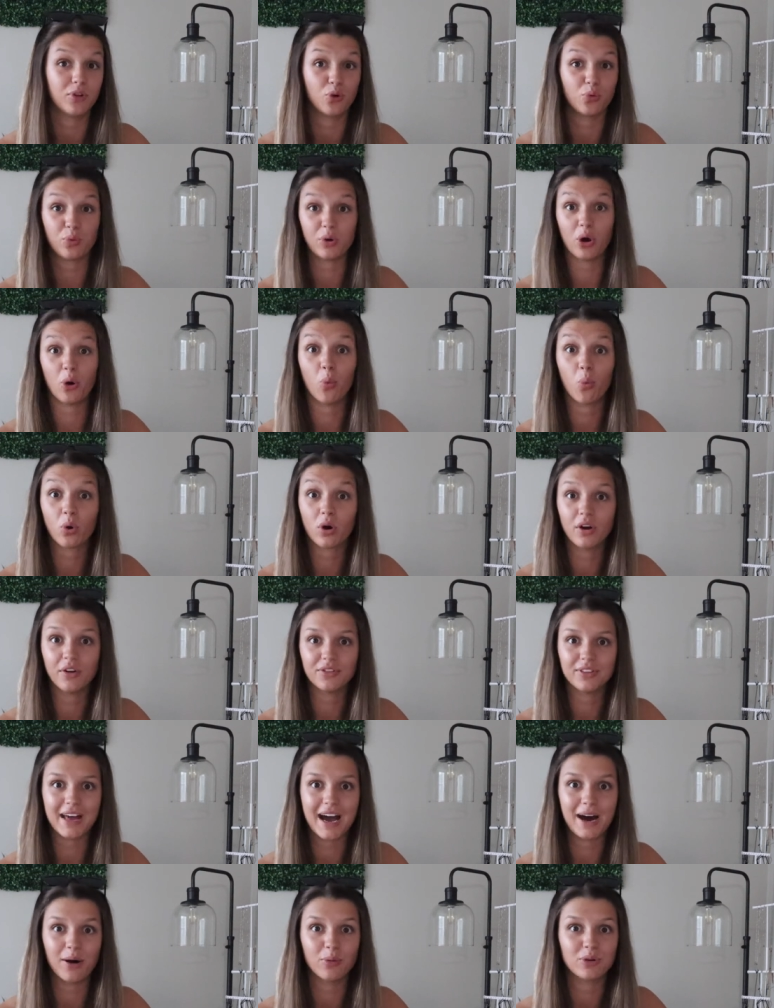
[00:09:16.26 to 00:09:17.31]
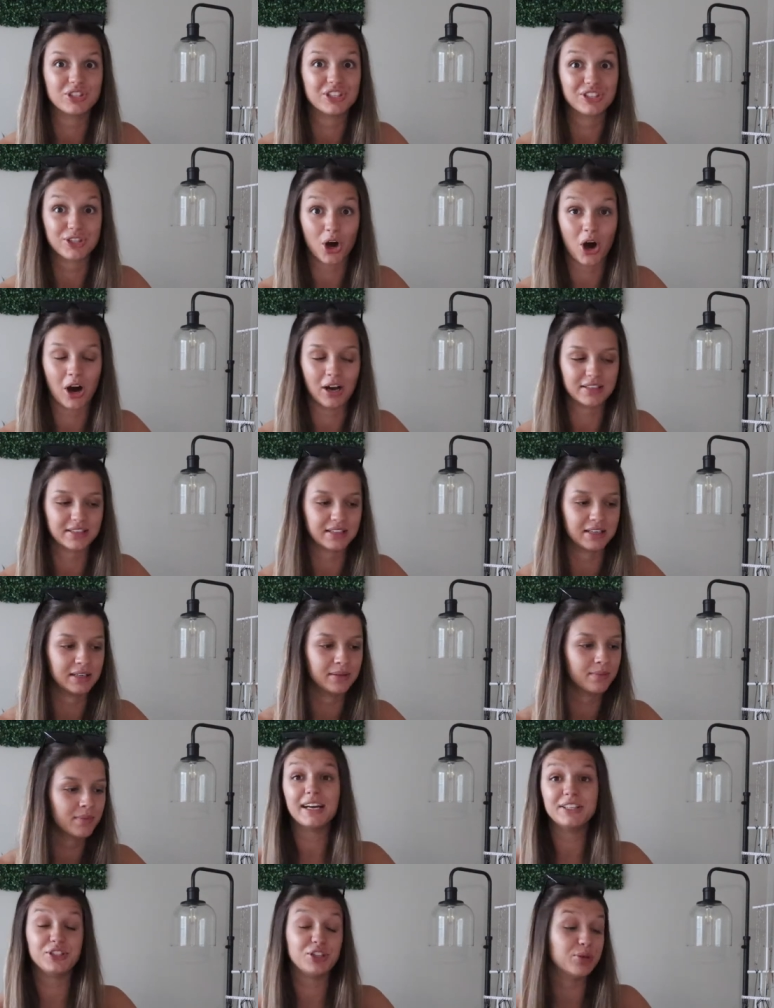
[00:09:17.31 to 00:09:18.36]
the real world now, which is awesome
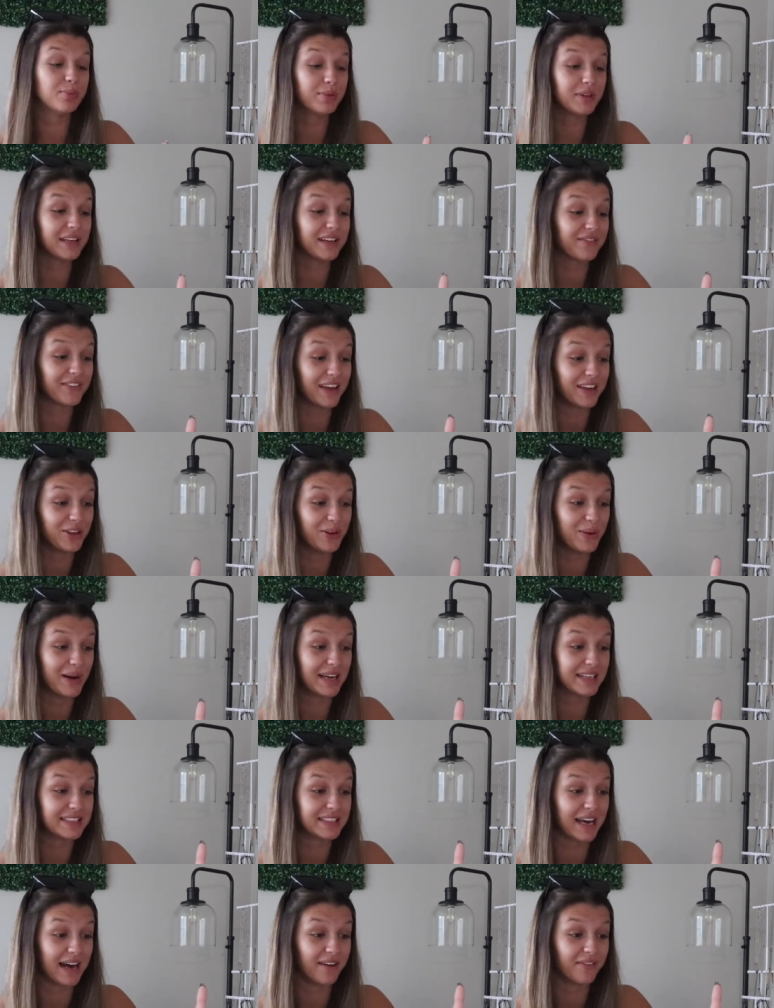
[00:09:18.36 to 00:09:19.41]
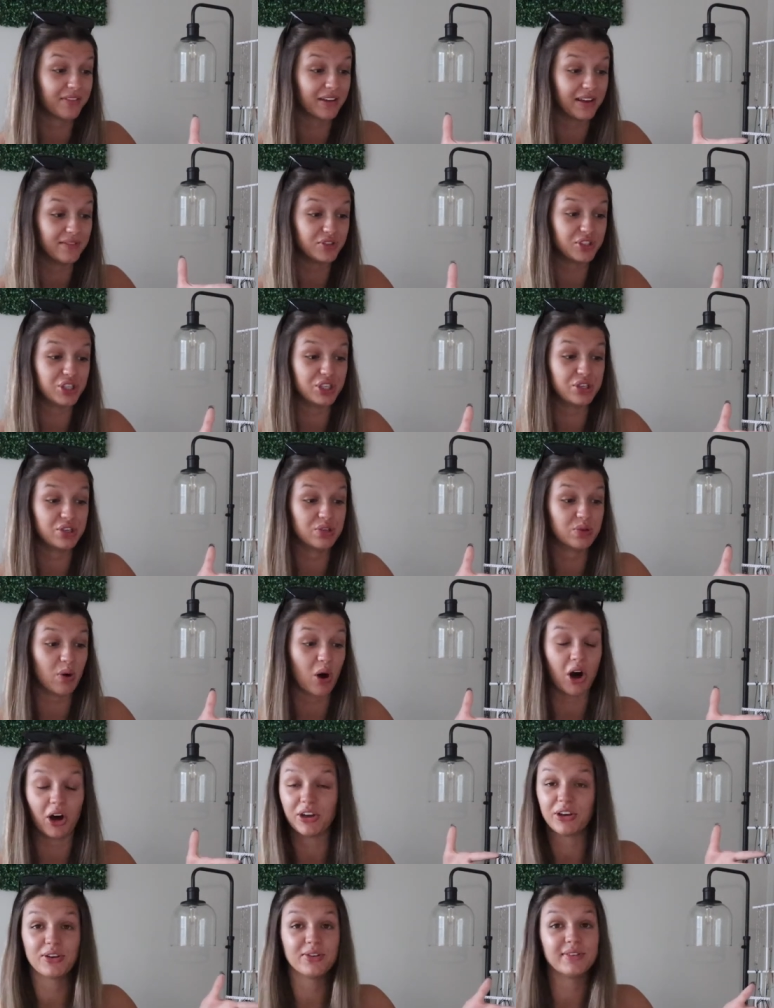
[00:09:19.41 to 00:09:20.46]
awesome. I do believe that USF gives you
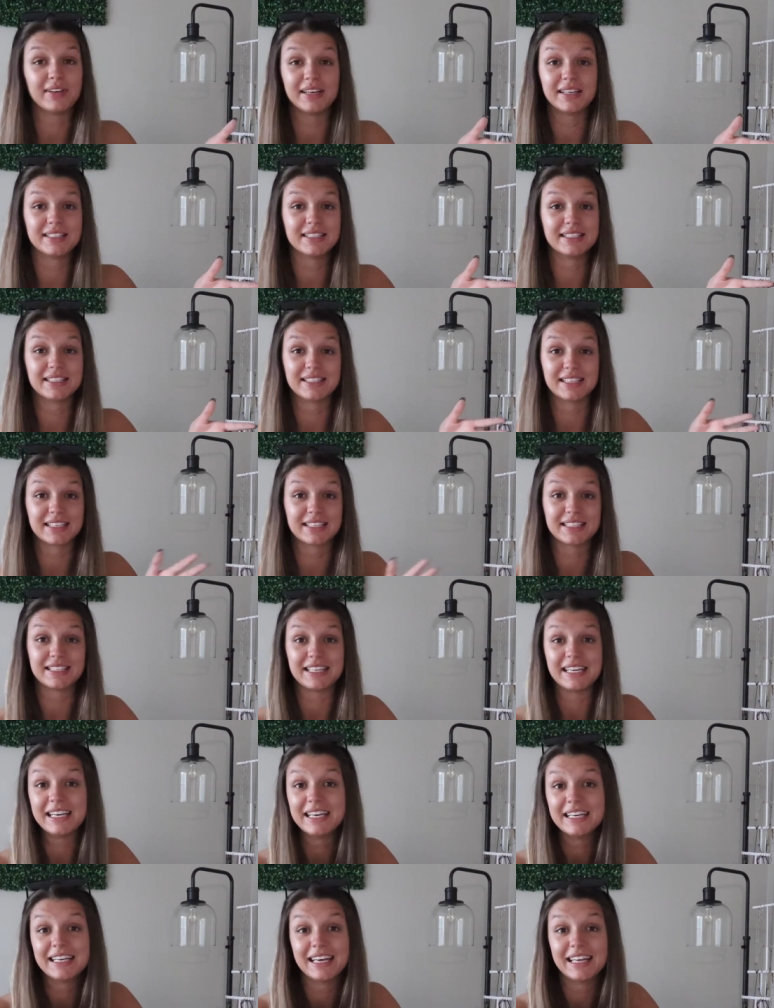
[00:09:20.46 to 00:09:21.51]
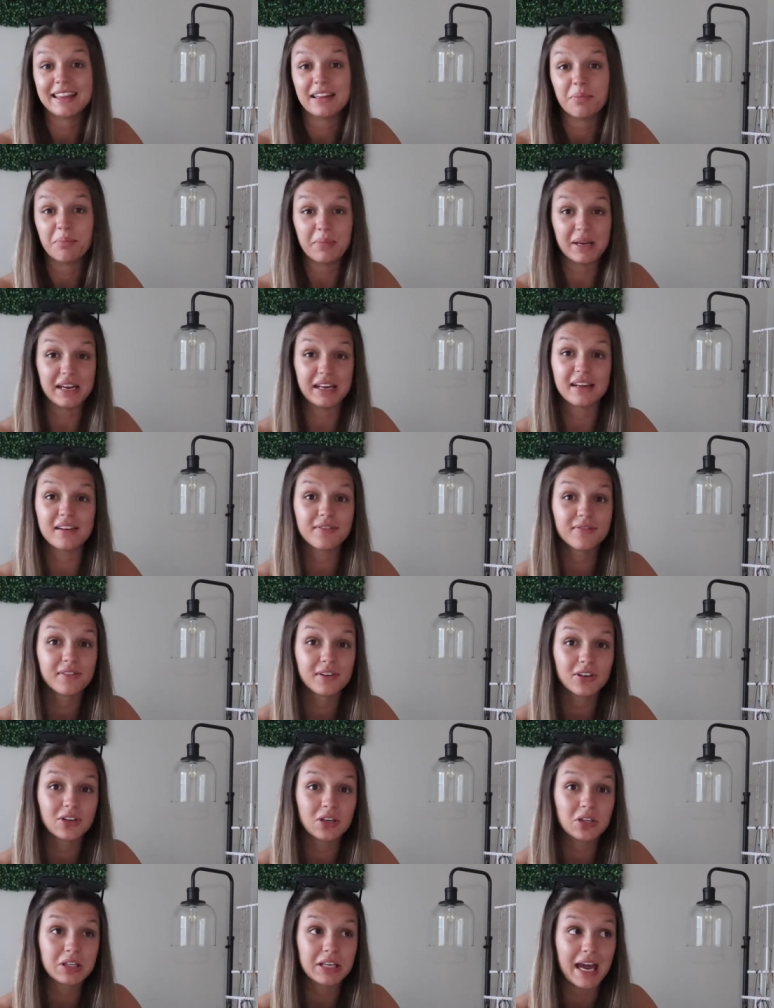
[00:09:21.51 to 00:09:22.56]
all you need to succeed in the media
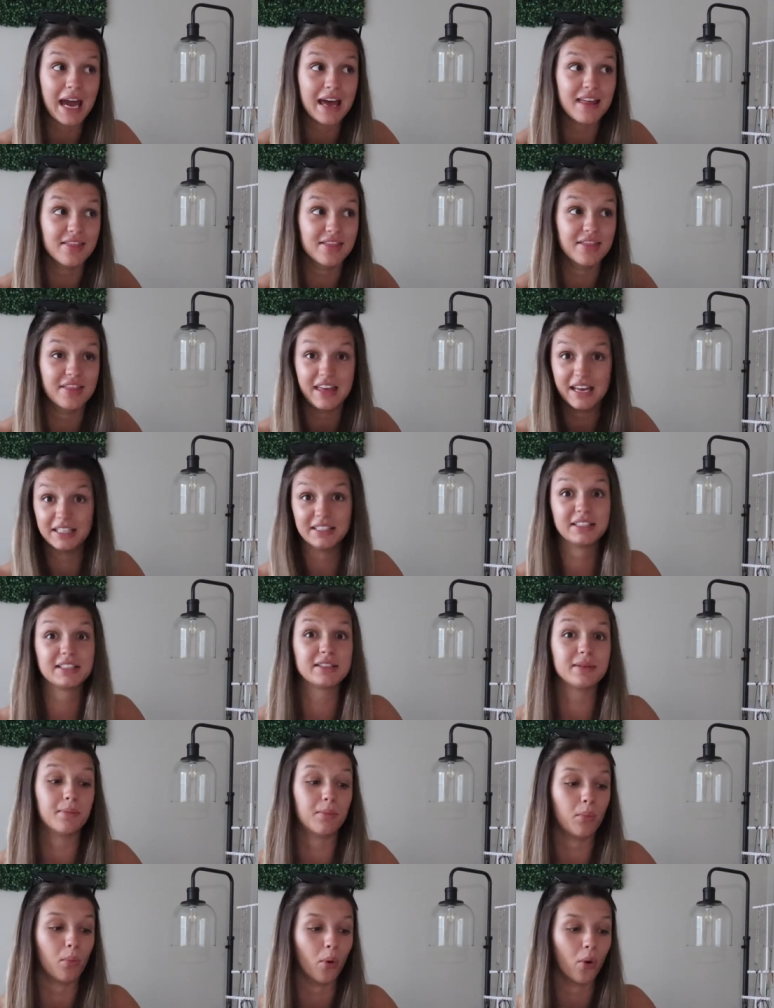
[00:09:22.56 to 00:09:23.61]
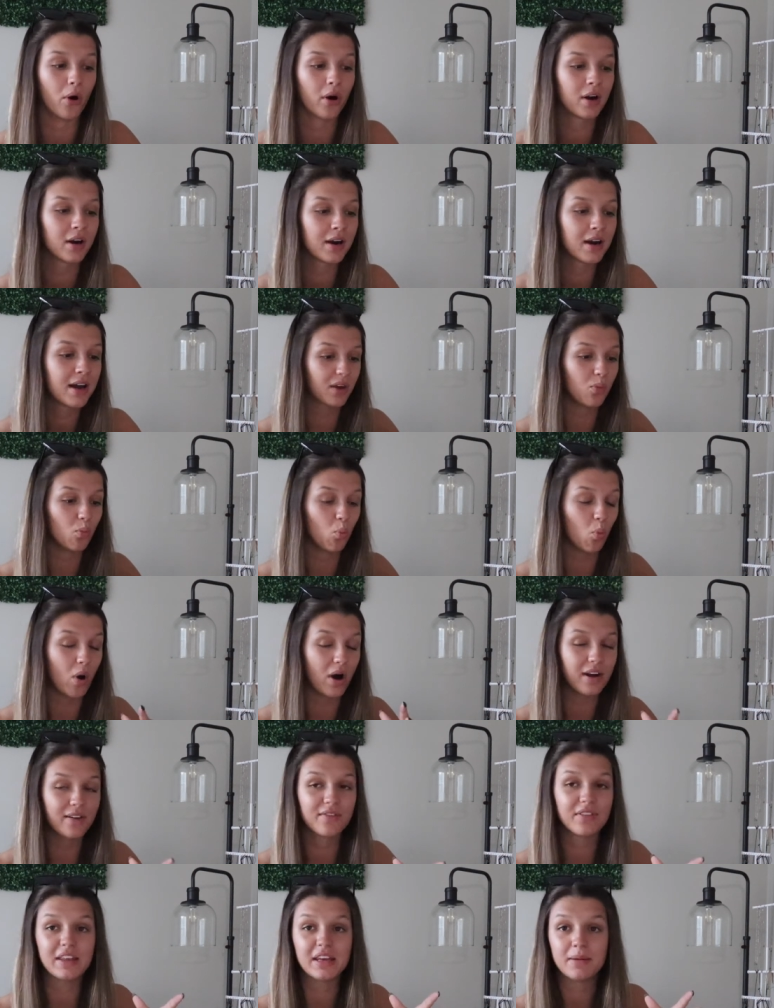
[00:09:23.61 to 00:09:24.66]
field and then some more.
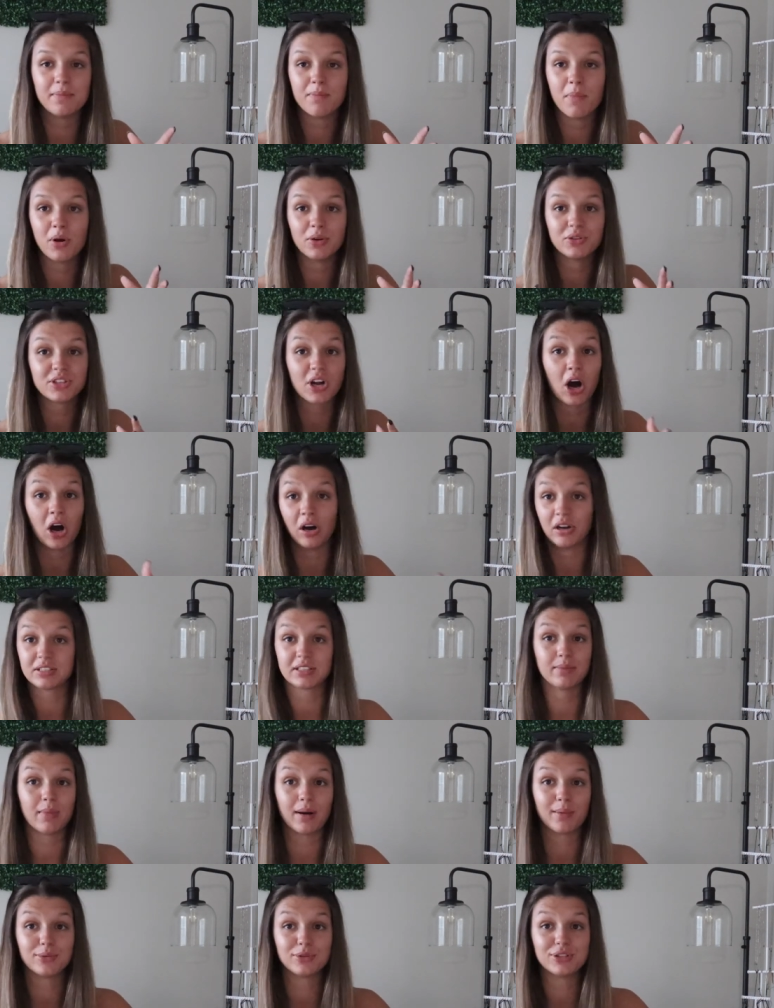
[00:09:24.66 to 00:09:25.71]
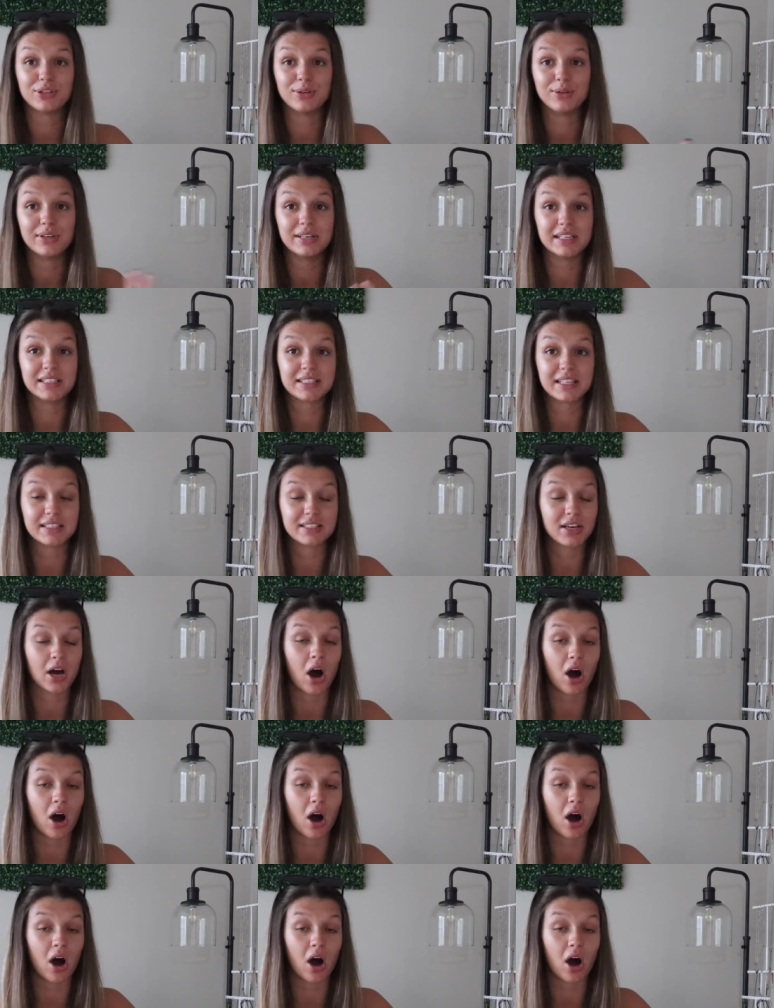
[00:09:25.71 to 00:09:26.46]
One of the most awesome opportunities that's